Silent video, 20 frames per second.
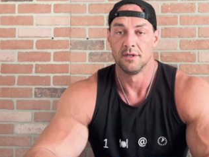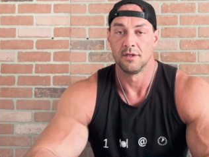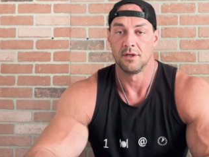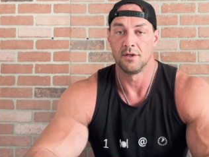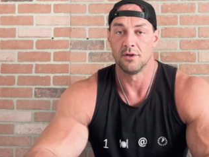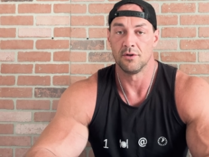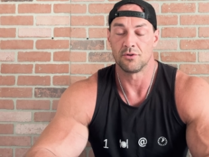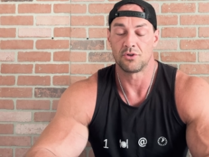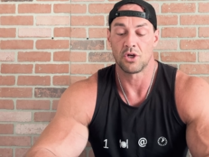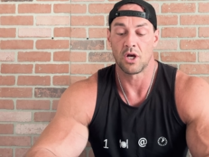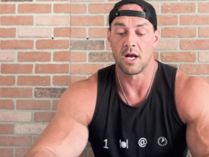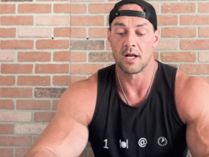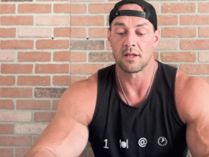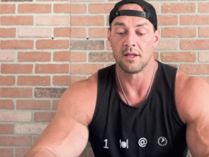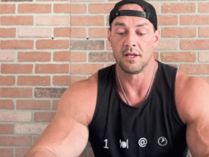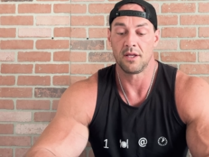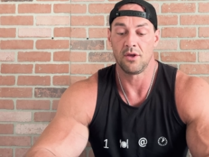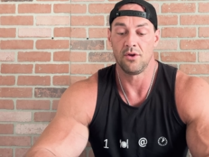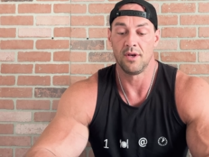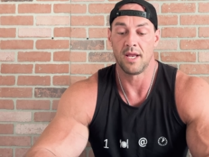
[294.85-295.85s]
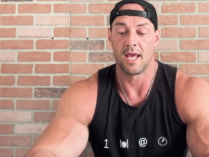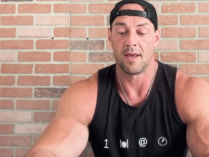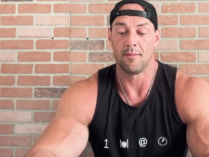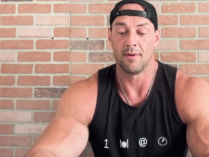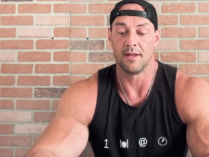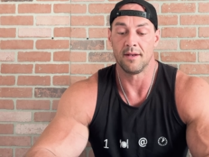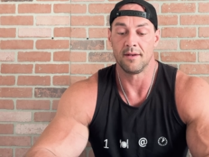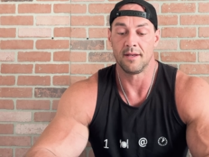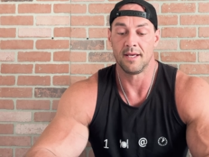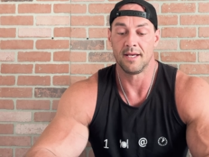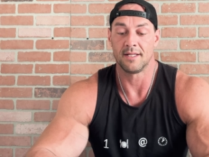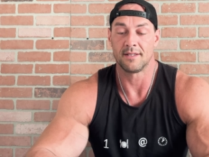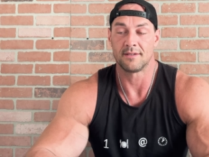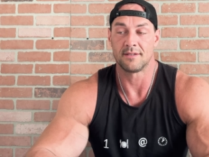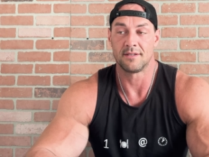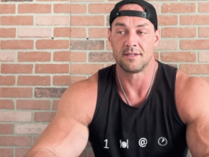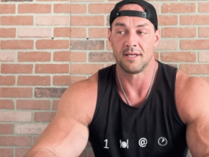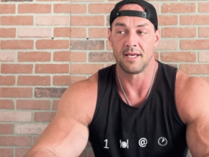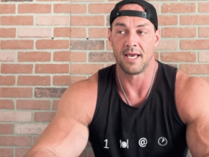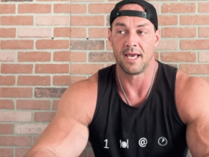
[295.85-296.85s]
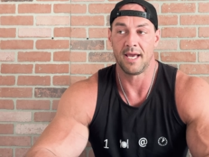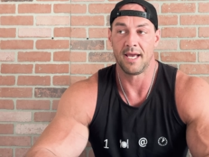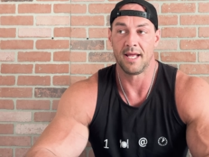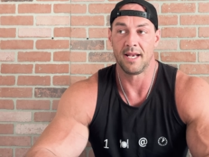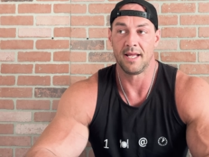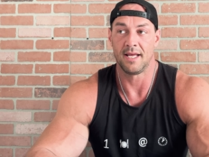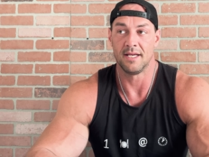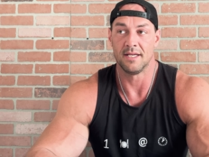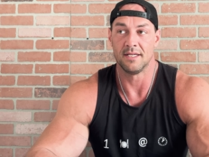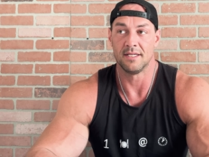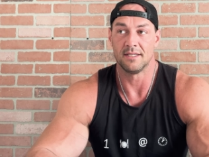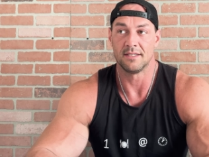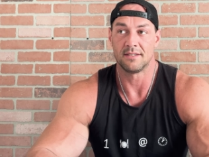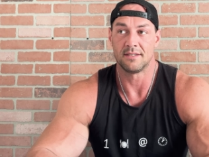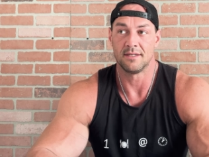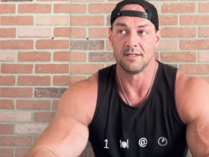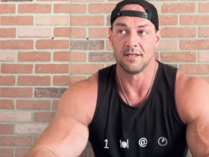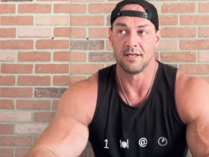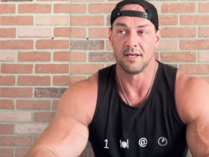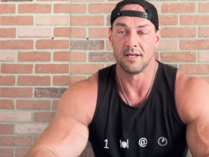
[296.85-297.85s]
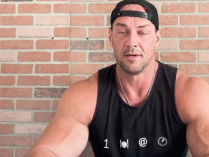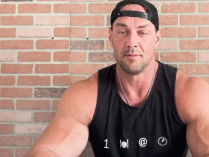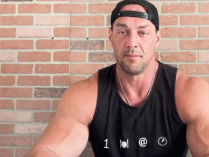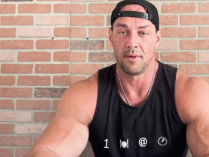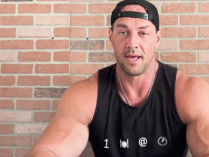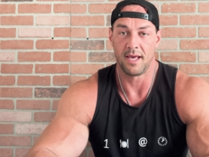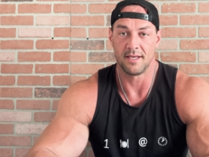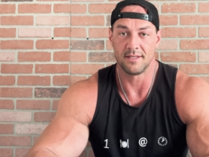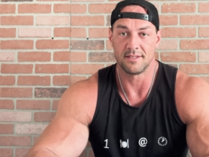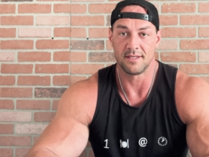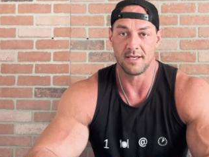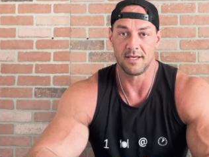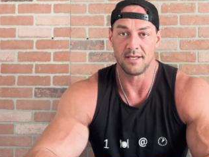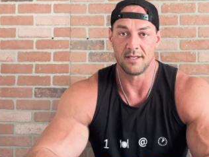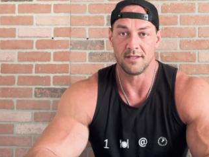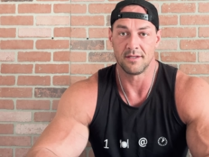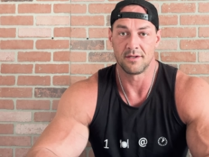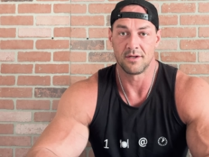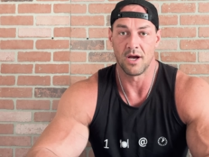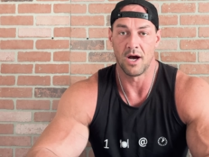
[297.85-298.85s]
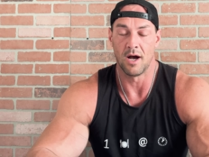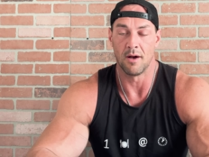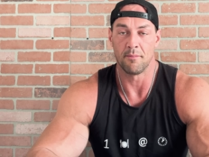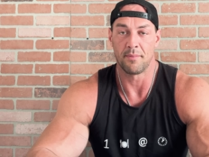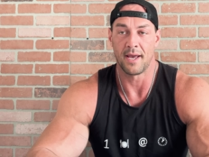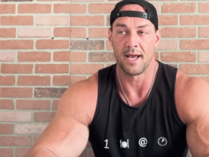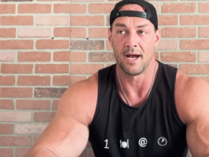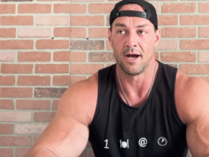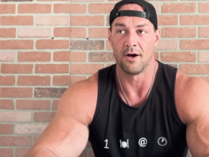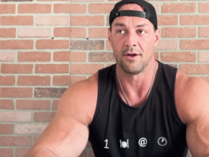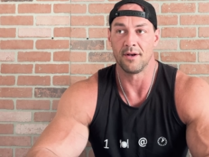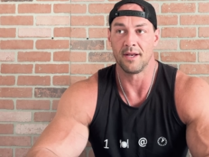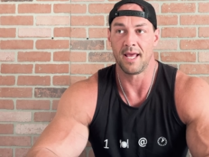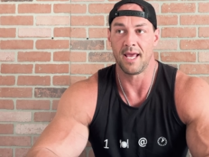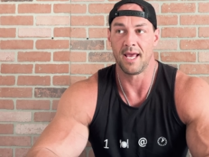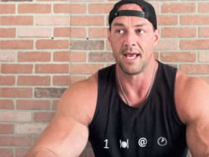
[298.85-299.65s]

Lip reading: you know, chocolate, you name it. It is an amazing compound,